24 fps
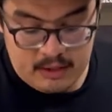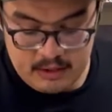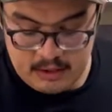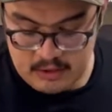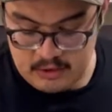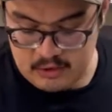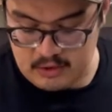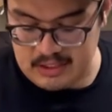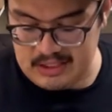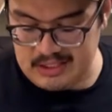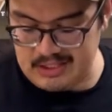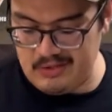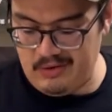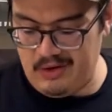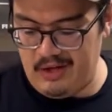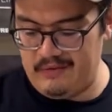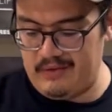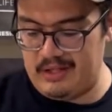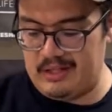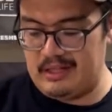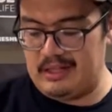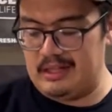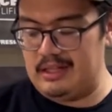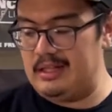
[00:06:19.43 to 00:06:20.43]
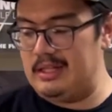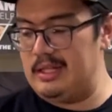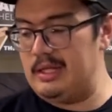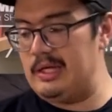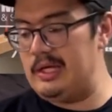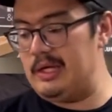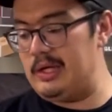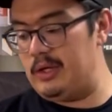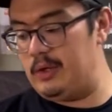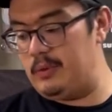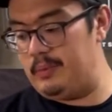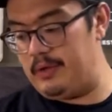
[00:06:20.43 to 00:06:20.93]
I still have a
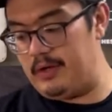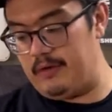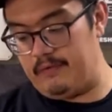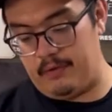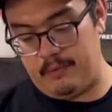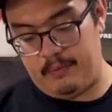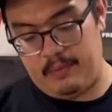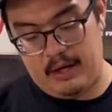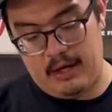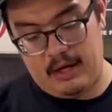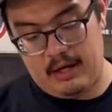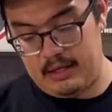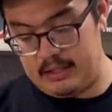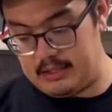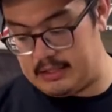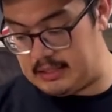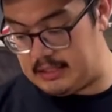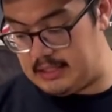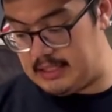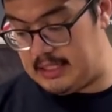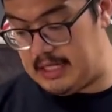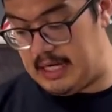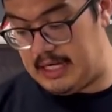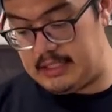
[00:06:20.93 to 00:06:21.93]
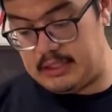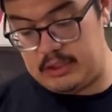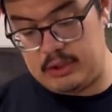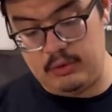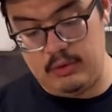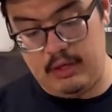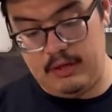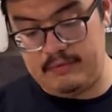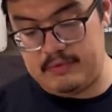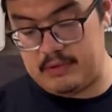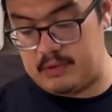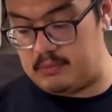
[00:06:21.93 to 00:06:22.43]
little bit of epoxy. I do
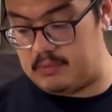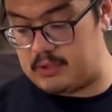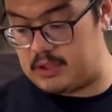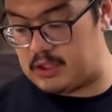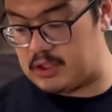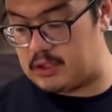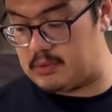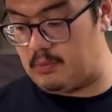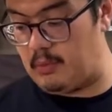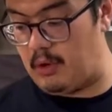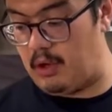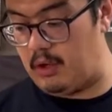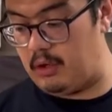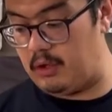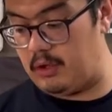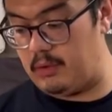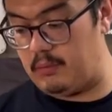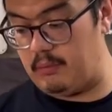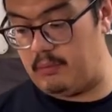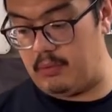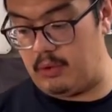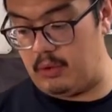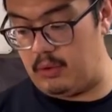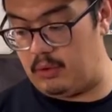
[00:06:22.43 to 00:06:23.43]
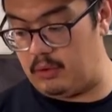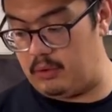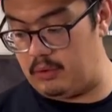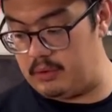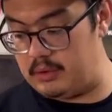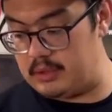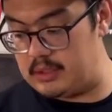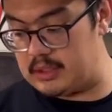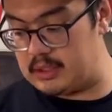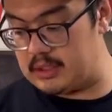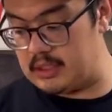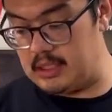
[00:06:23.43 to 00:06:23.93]
have some smaller
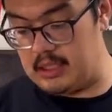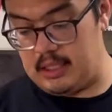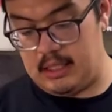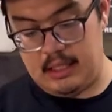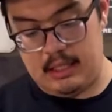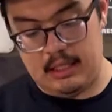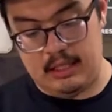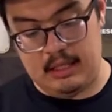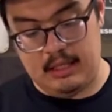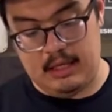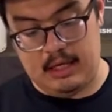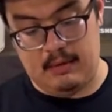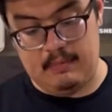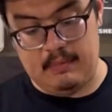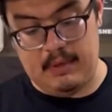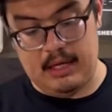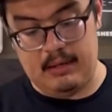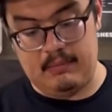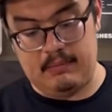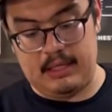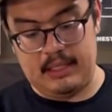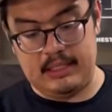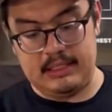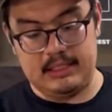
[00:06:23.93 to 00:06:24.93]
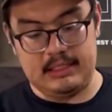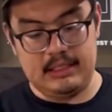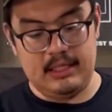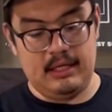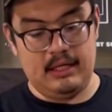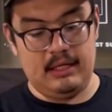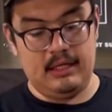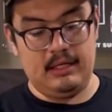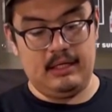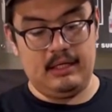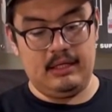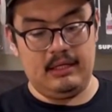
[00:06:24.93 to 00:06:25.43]
molds that I made my
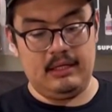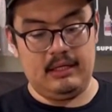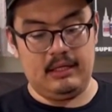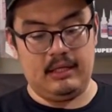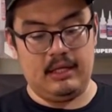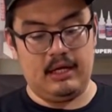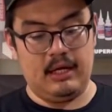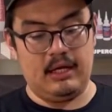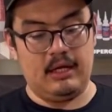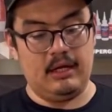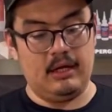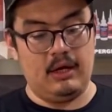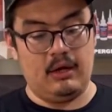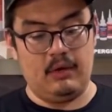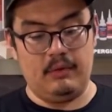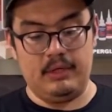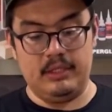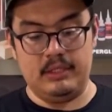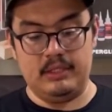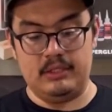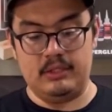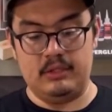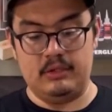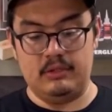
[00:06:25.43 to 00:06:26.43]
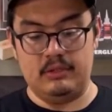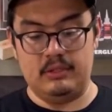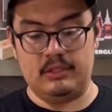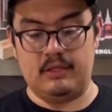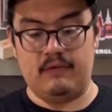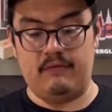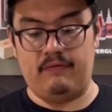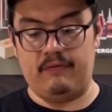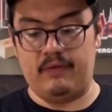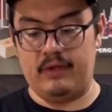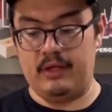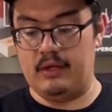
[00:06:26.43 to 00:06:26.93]
son that I can always use to
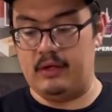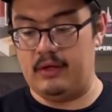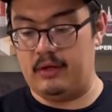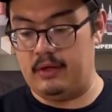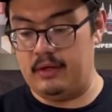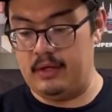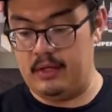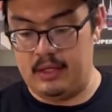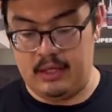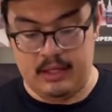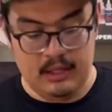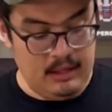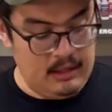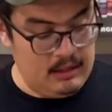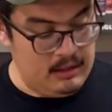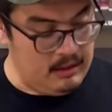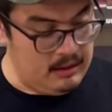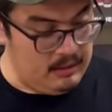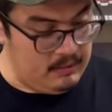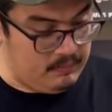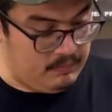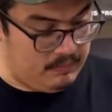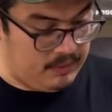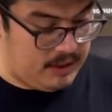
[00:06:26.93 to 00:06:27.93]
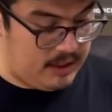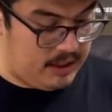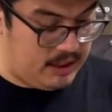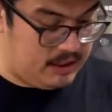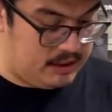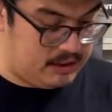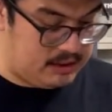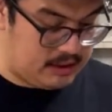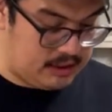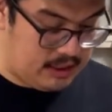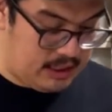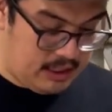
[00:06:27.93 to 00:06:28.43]
fill.
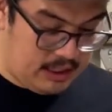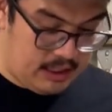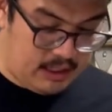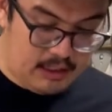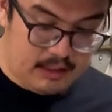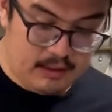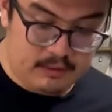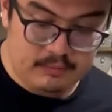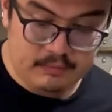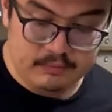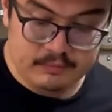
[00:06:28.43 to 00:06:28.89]
But yeah,